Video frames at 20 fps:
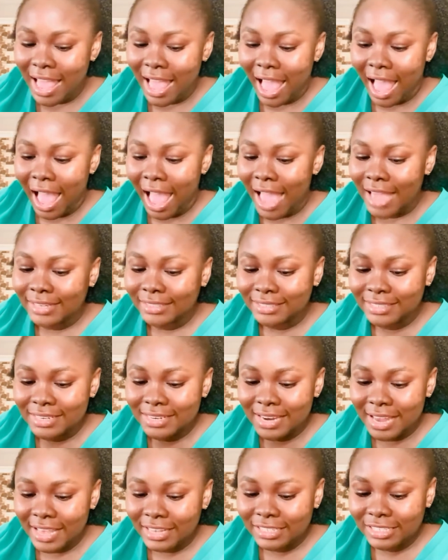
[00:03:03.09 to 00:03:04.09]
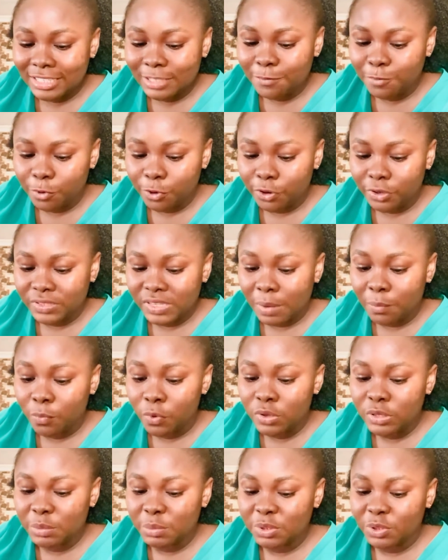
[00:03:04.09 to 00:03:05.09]
And the next product I'm
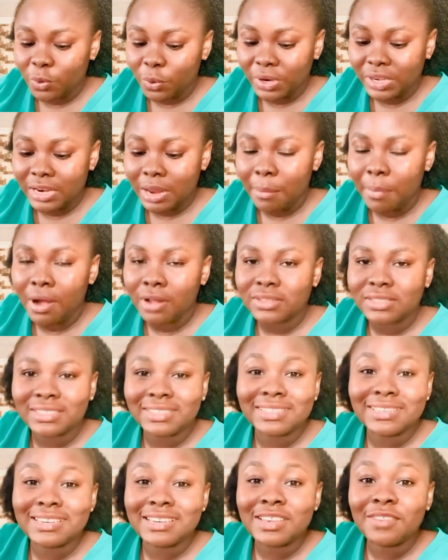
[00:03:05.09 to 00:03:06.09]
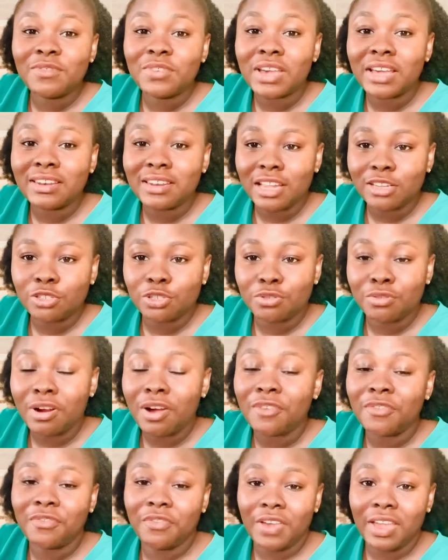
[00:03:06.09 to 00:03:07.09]
going to be talking about is the Nivea
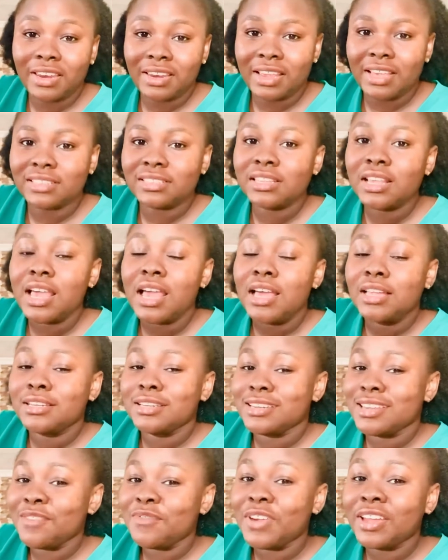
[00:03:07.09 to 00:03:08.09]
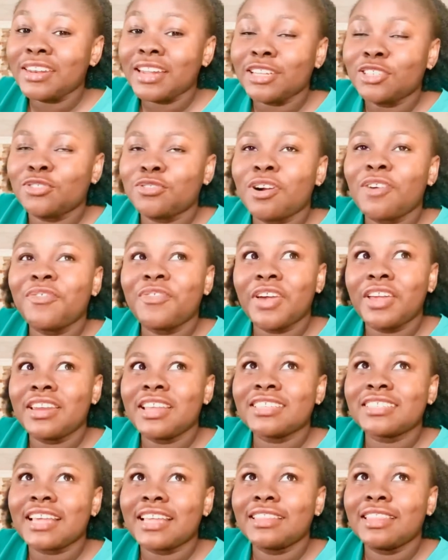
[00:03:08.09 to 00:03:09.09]
Natural Fairness. The Nivea Natural
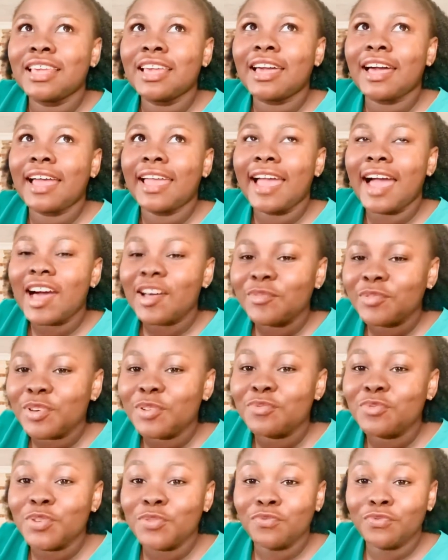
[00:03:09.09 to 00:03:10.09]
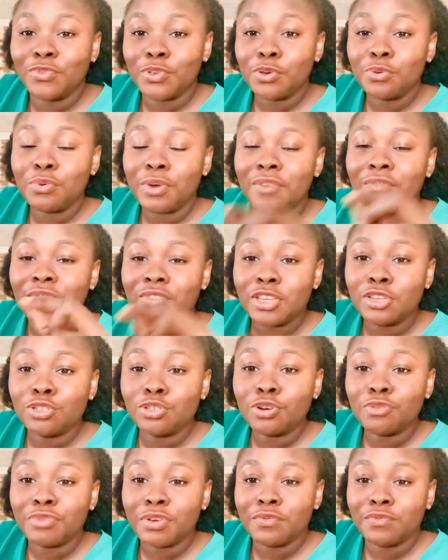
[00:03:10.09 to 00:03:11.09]
Fairness, I think I have a
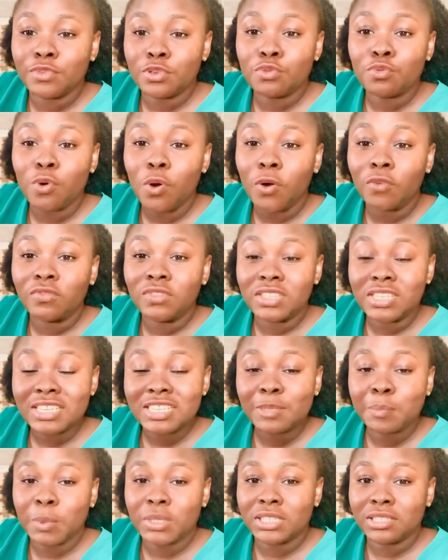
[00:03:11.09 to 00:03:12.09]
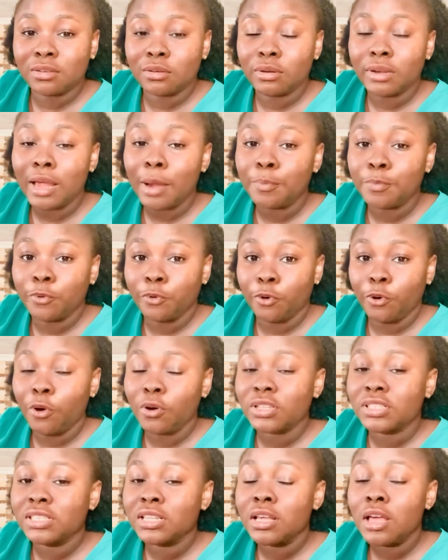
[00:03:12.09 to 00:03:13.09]
video review of this particular
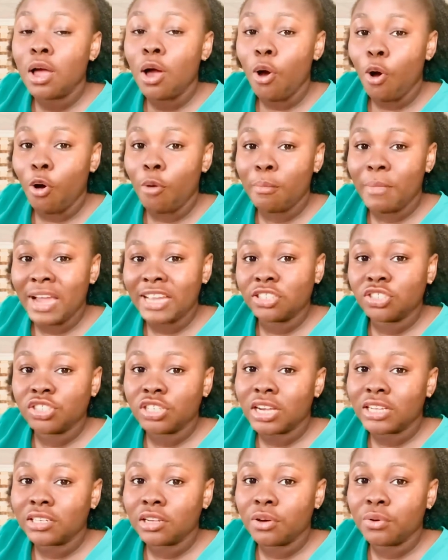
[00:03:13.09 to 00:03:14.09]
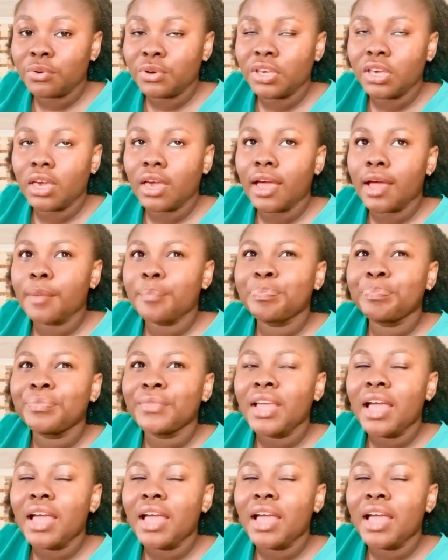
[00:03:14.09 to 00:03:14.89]
product on my channel here.